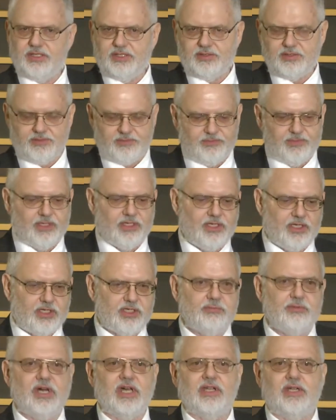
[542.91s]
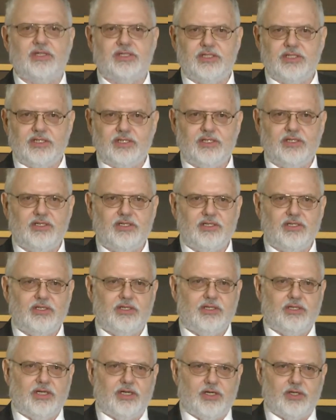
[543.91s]
is a commodity,
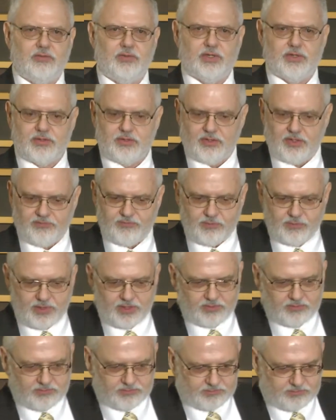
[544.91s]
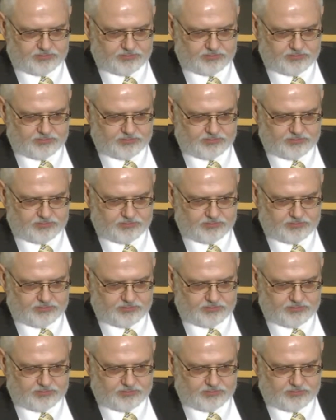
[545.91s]
hardware, software.